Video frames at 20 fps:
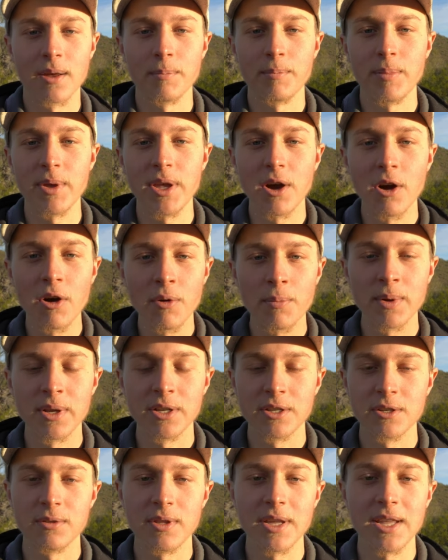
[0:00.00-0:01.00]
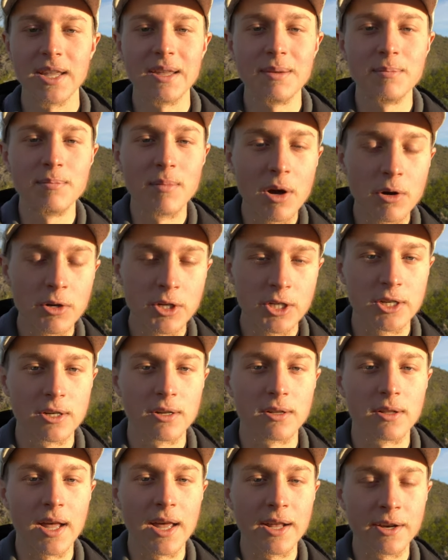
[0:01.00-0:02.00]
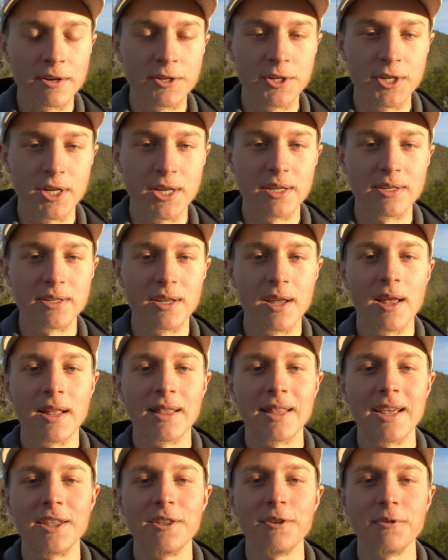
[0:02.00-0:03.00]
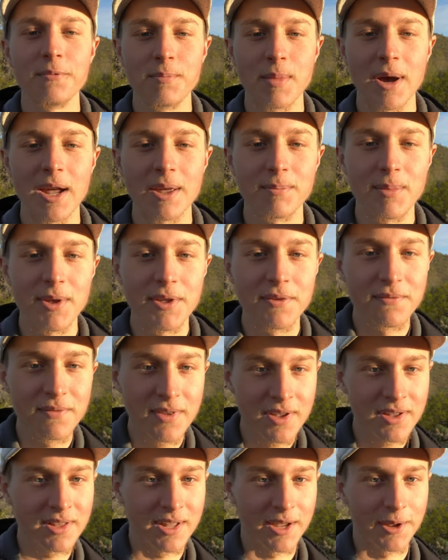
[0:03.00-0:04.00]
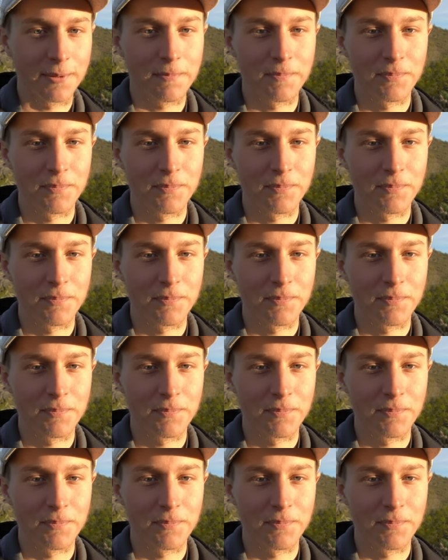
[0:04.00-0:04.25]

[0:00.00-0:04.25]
Be open to the emotional energies that you might be feeling.